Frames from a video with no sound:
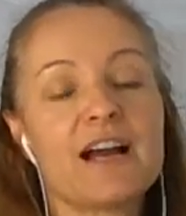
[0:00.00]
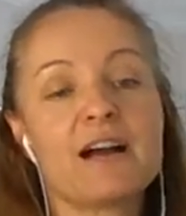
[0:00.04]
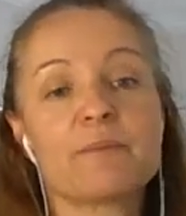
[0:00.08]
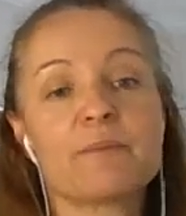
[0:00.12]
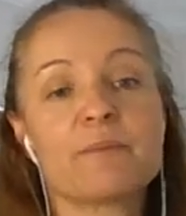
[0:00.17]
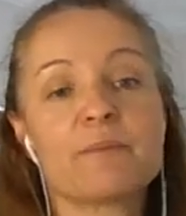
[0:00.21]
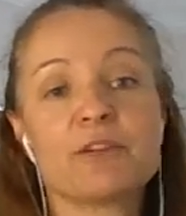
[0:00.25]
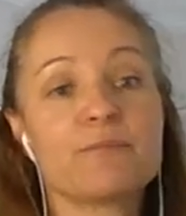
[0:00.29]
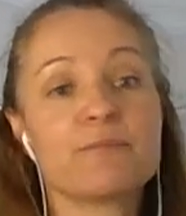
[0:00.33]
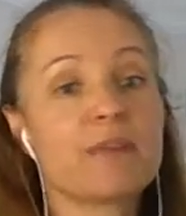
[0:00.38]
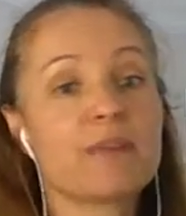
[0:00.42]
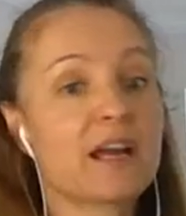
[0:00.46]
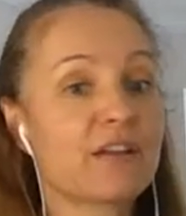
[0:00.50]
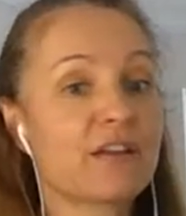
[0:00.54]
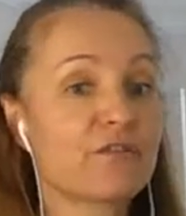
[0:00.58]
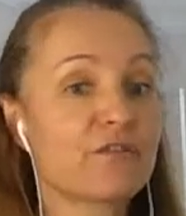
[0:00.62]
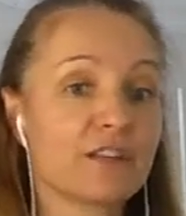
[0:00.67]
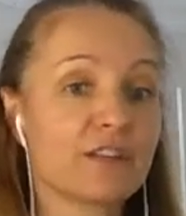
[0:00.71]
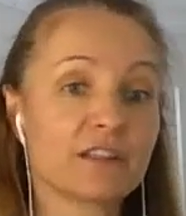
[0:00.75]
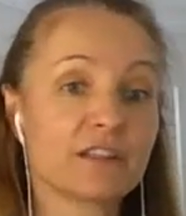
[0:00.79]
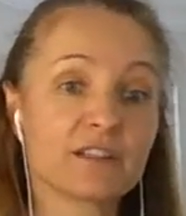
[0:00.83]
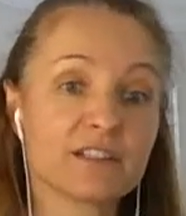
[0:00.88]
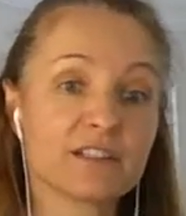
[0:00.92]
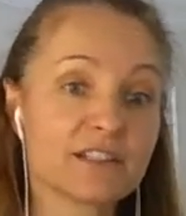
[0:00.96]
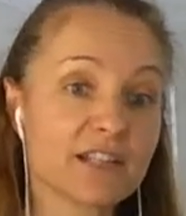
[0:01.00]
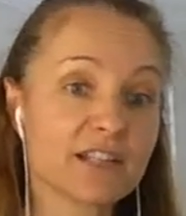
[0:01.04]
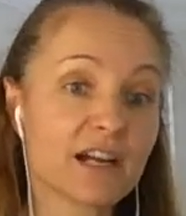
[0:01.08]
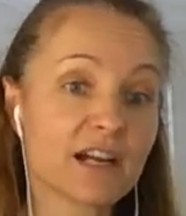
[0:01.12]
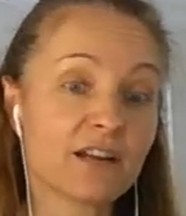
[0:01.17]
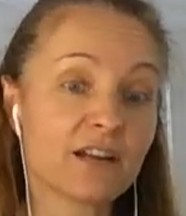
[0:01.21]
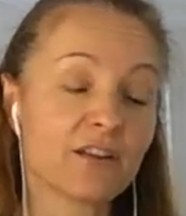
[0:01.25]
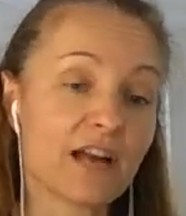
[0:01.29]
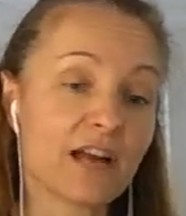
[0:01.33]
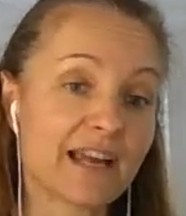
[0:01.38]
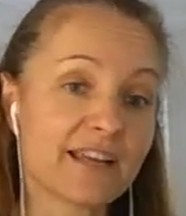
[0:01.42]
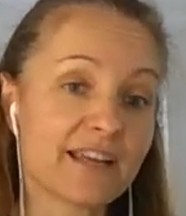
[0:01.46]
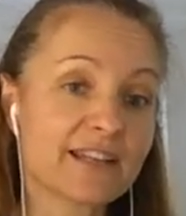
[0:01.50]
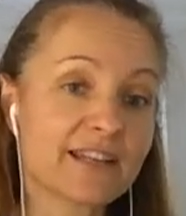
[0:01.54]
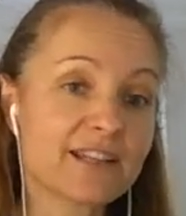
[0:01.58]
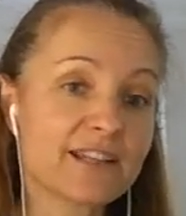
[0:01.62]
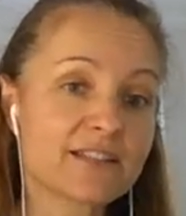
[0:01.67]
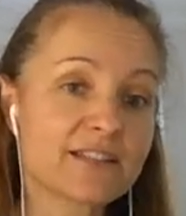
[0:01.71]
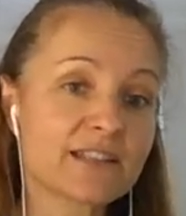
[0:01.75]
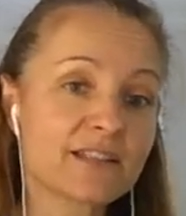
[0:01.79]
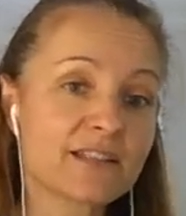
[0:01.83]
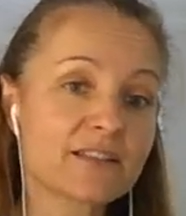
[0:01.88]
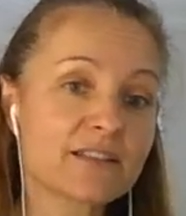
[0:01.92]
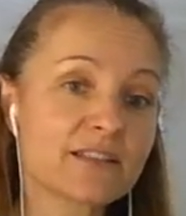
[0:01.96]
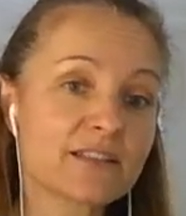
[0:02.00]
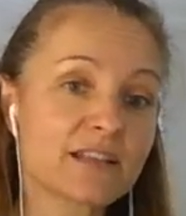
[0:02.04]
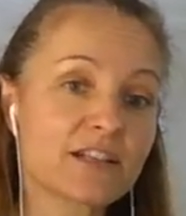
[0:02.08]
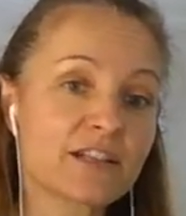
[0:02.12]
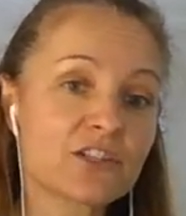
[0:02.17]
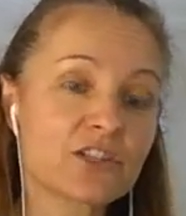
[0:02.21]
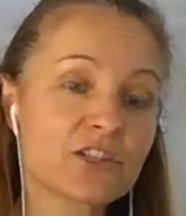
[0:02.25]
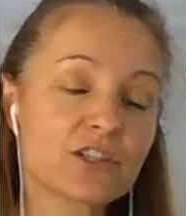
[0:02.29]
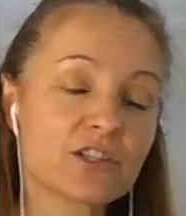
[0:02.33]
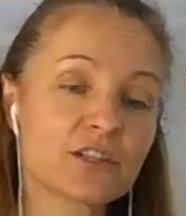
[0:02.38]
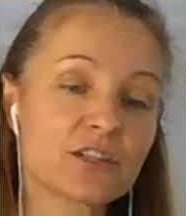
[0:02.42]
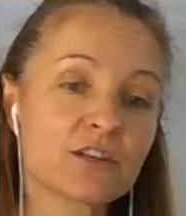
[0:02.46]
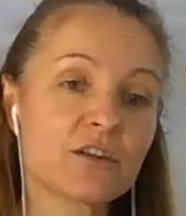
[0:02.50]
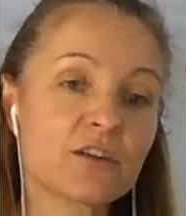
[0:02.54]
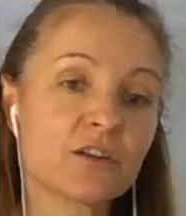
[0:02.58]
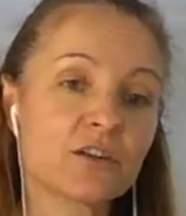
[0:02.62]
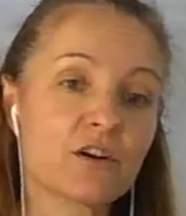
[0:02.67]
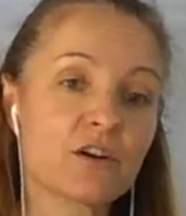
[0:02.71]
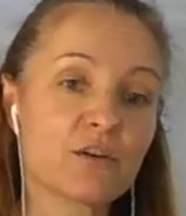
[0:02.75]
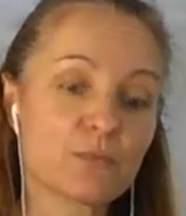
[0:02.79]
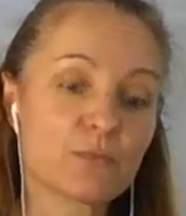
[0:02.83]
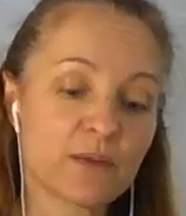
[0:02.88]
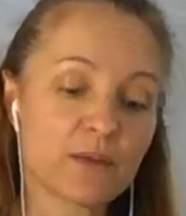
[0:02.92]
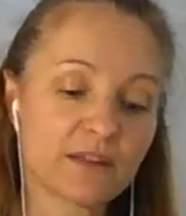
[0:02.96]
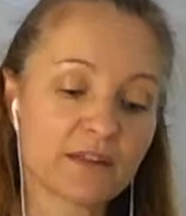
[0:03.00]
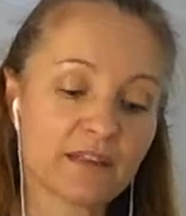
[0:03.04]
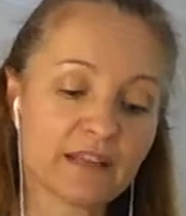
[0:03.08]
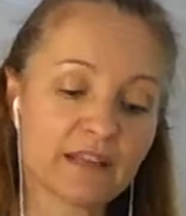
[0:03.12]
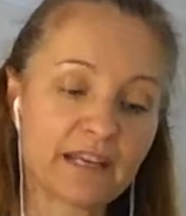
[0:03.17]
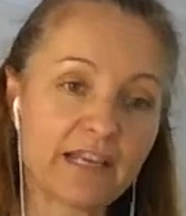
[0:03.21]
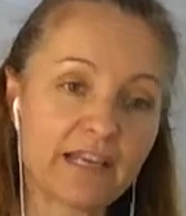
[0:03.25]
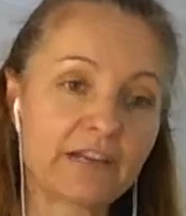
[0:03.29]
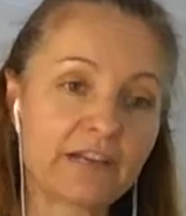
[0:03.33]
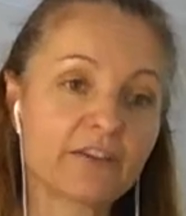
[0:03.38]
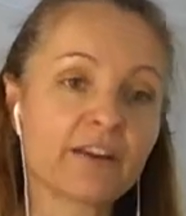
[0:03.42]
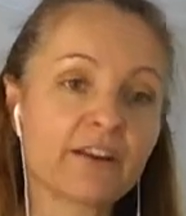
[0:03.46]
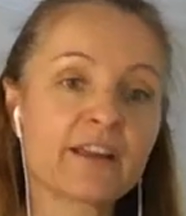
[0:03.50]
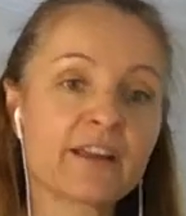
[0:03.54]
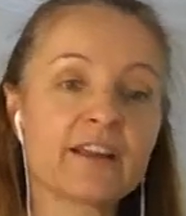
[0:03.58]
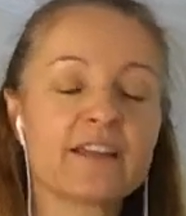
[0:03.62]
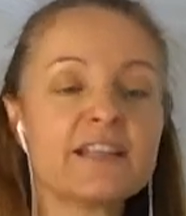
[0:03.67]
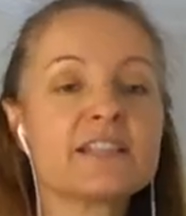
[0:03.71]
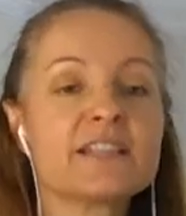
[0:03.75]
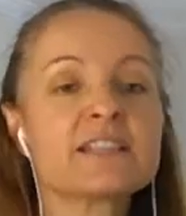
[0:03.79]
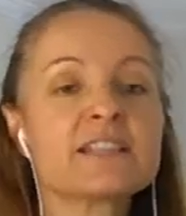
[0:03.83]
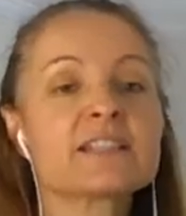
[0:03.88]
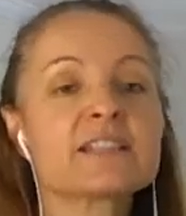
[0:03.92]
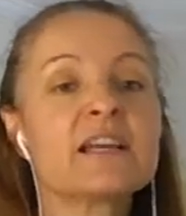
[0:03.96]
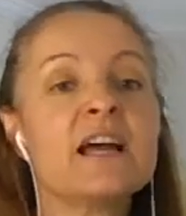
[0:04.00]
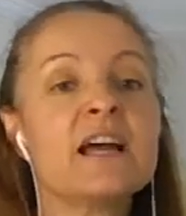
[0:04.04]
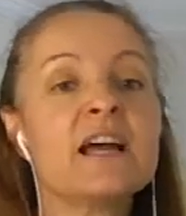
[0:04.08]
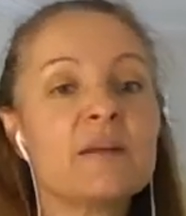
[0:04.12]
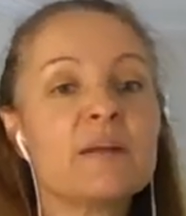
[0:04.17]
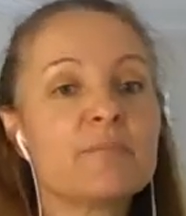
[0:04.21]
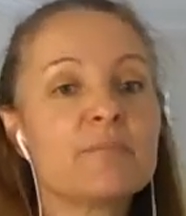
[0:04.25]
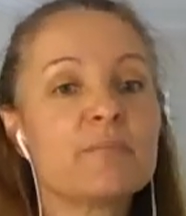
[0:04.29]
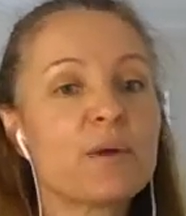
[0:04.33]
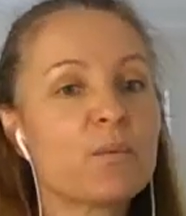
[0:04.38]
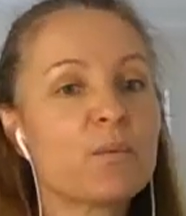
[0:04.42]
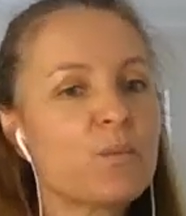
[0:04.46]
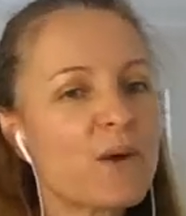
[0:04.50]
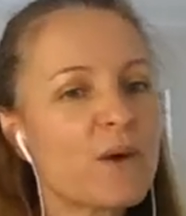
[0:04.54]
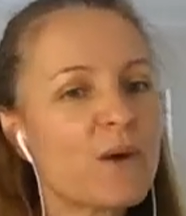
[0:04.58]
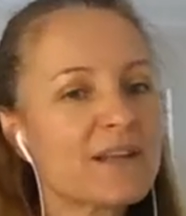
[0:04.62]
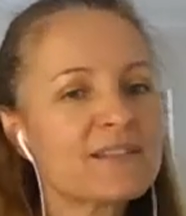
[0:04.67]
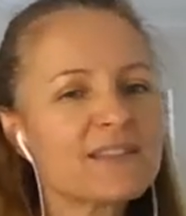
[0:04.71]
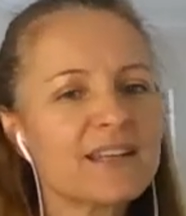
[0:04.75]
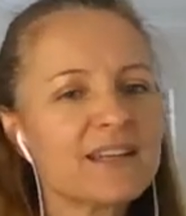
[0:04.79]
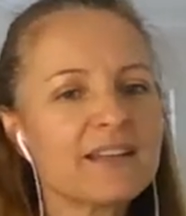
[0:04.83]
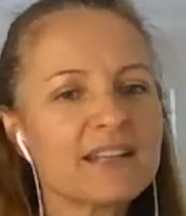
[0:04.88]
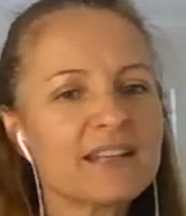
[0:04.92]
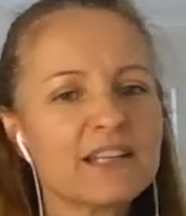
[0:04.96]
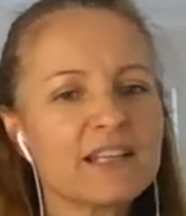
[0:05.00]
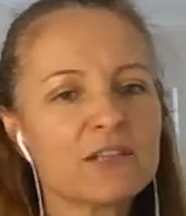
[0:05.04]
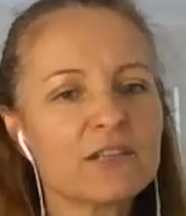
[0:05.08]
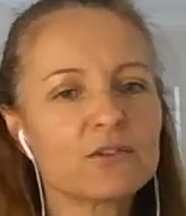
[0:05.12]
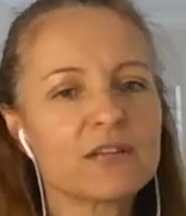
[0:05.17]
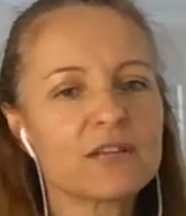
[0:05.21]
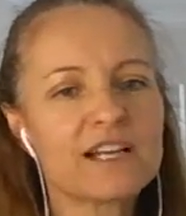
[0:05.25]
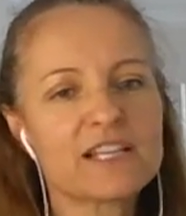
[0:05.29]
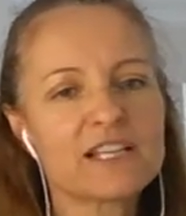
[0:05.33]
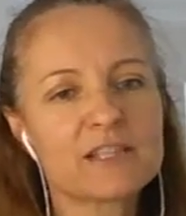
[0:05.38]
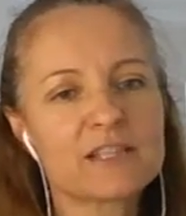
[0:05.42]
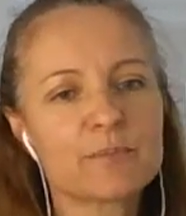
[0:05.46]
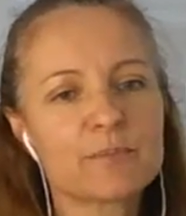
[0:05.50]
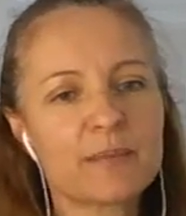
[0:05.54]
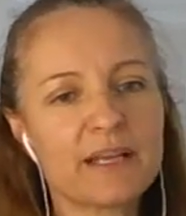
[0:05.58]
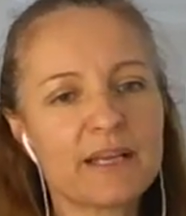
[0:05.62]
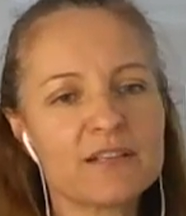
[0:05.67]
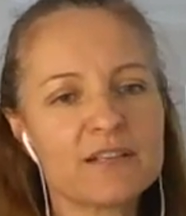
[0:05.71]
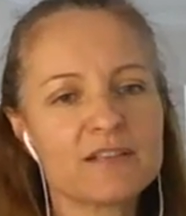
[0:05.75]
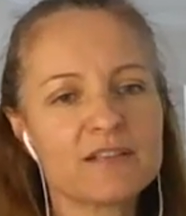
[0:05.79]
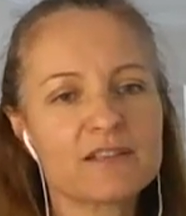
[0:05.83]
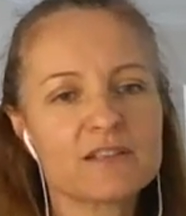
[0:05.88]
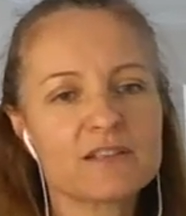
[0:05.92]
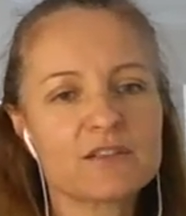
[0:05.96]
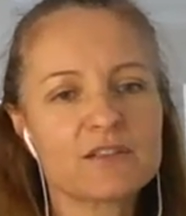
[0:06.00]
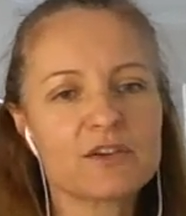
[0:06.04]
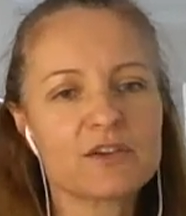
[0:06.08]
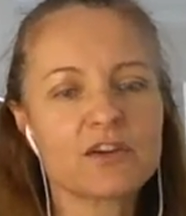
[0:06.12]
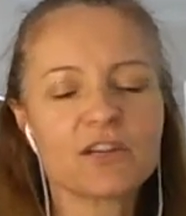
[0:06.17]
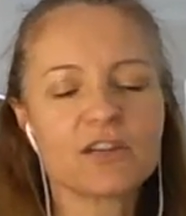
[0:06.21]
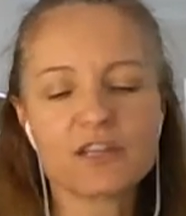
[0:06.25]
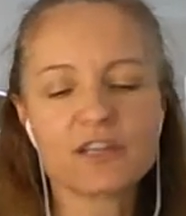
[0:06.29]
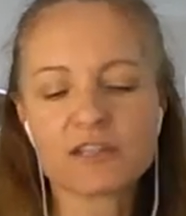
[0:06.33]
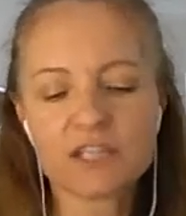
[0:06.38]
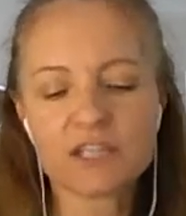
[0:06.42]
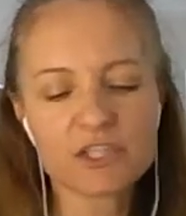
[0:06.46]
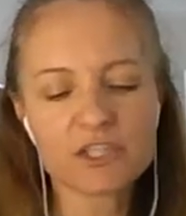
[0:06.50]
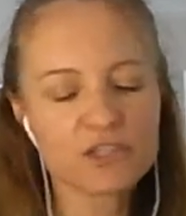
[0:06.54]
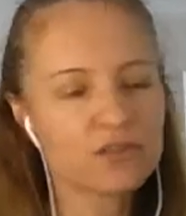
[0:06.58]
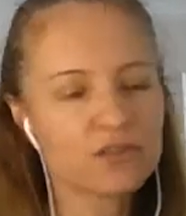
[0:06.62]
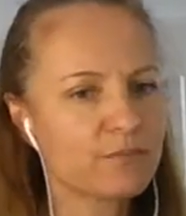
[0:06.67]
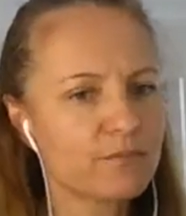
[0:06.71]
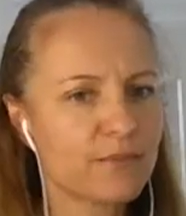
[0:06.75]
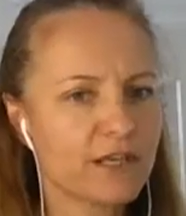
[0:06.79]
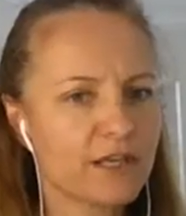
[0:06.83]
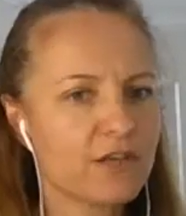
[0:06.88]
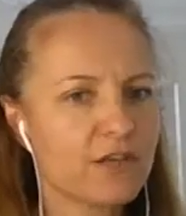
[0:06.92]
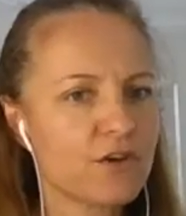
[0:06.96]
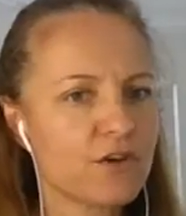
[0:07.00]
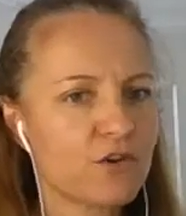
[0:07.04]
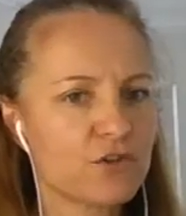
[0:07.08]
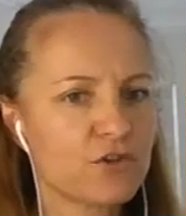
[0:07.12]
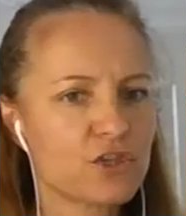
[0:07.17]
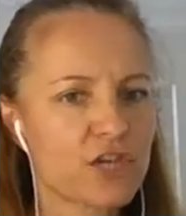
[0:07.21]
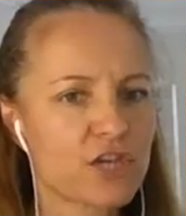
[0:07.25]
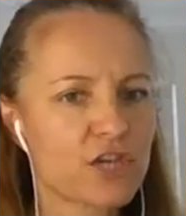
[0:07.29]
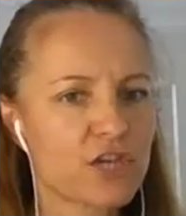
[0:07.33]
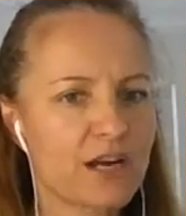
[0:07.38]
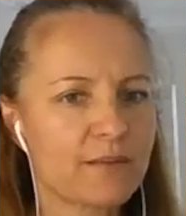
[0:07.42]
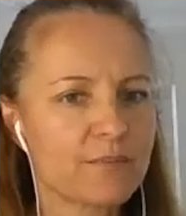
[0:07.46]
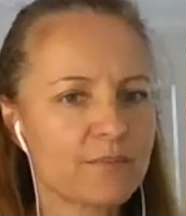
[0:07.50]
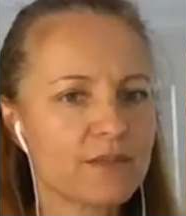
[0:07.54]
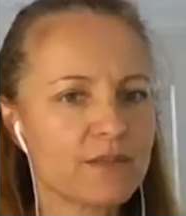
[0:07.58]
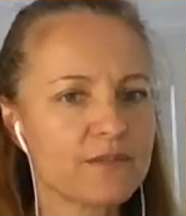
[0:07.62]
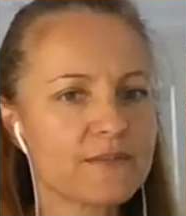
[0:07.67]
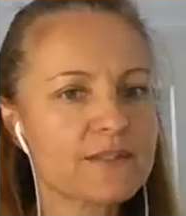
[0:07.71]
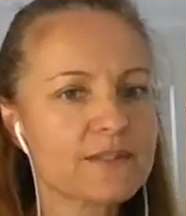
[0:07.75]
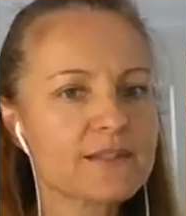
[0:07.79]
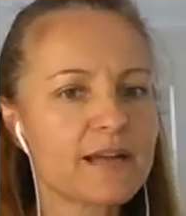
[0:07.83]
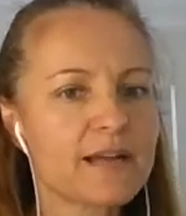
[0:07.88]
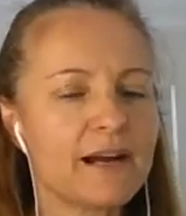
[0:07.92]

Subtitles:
You may feel a dull, achy sensation along where the area is, but once that needle has been inserted, there should be no sharpness.